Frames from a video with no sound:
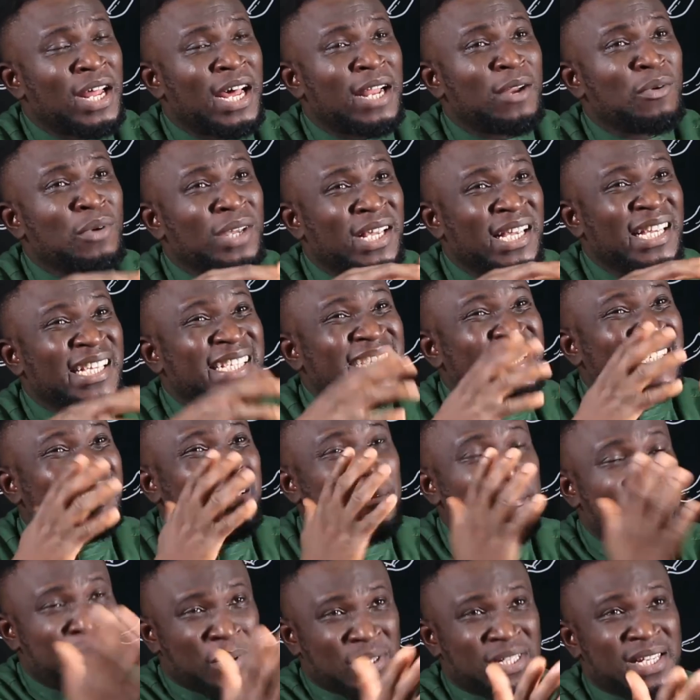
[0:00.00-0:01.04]
that, okay, it is
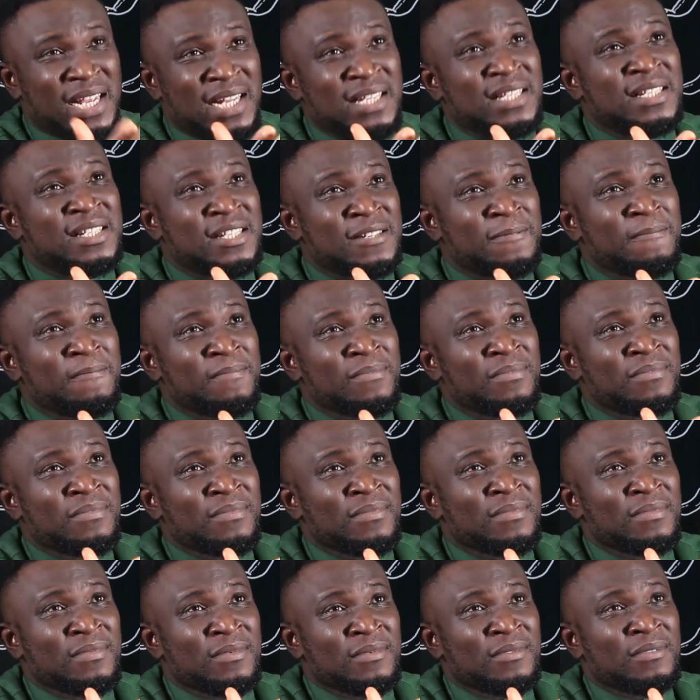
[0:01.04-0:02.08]
important
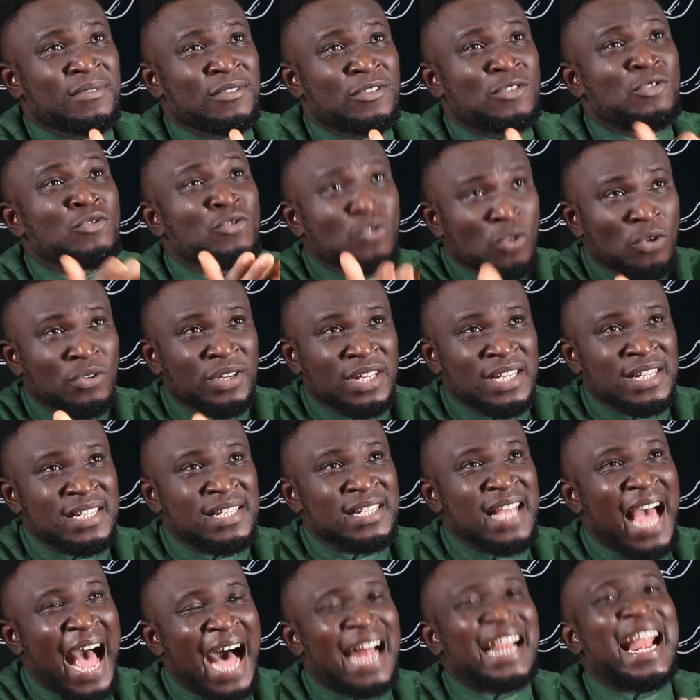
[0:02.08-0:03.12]
to know
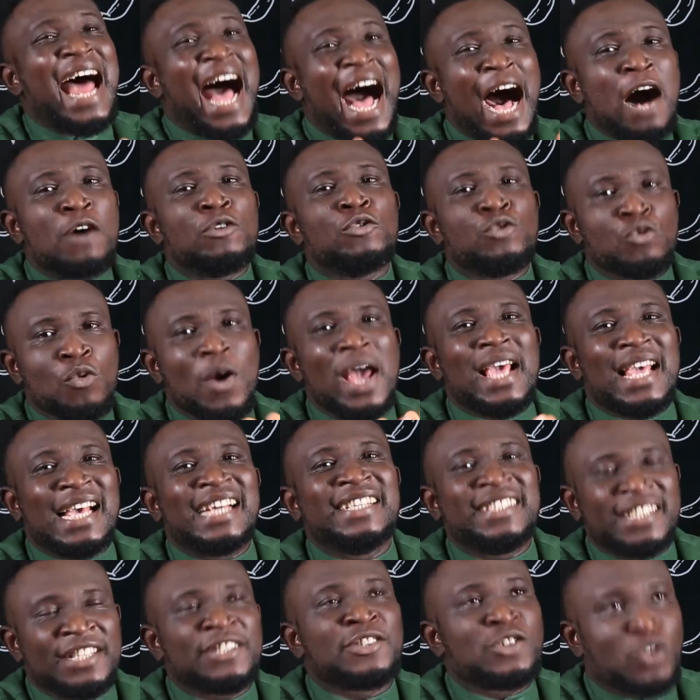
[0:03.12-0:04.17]
this, and how do I
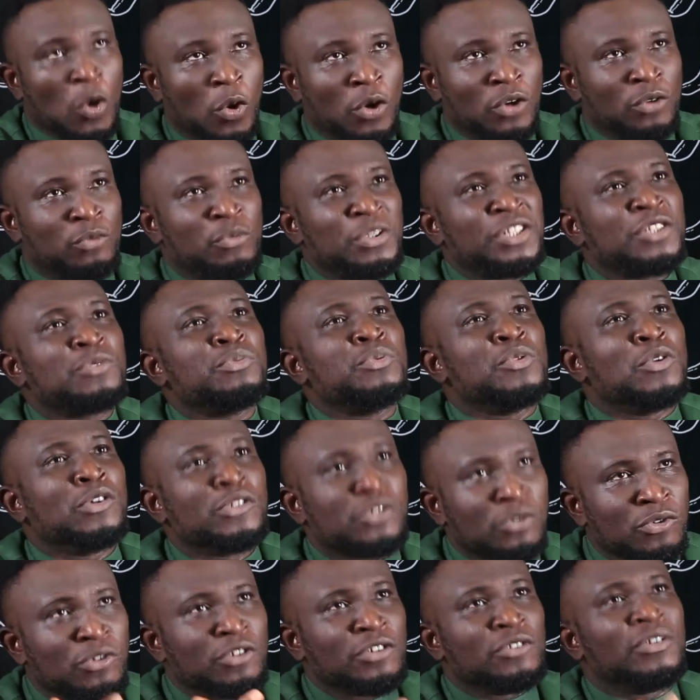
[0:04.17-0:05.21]
get this done, which we're
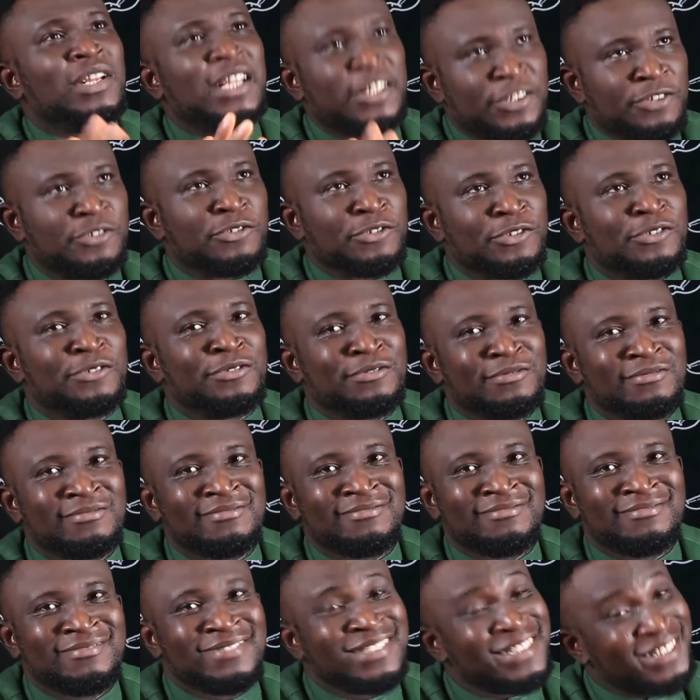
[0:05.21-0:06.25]
also going to let you know.
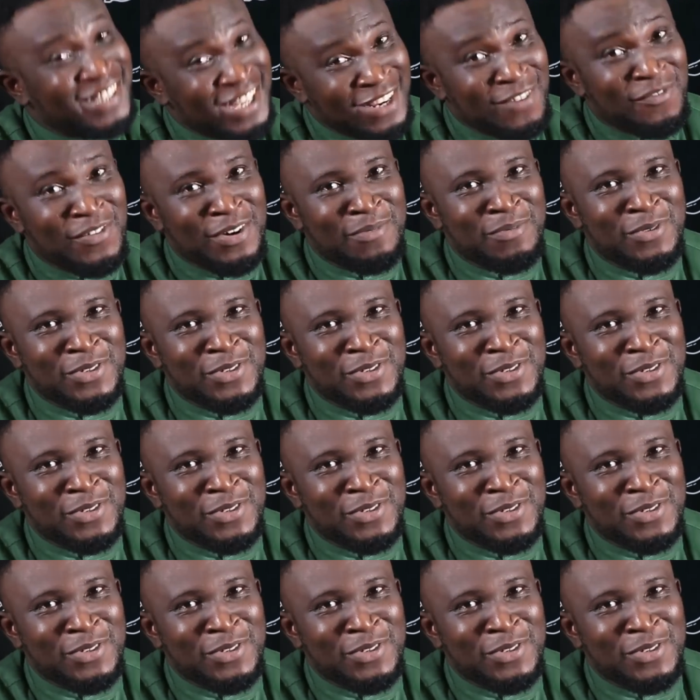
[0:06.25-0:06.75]
Thank you very